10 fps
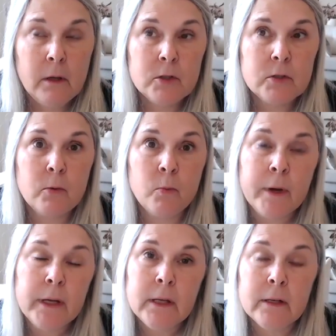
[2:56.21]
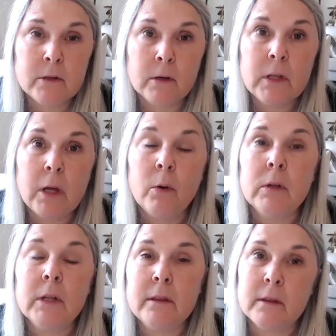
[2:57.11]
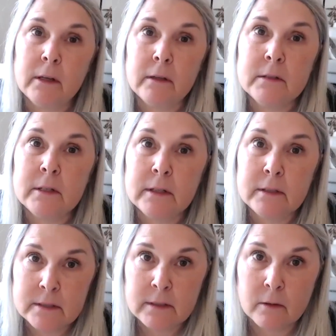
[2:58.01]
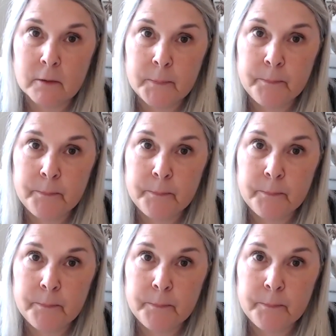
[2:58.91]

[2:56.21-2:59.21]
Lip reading: So rankings aren't the only thing to consider.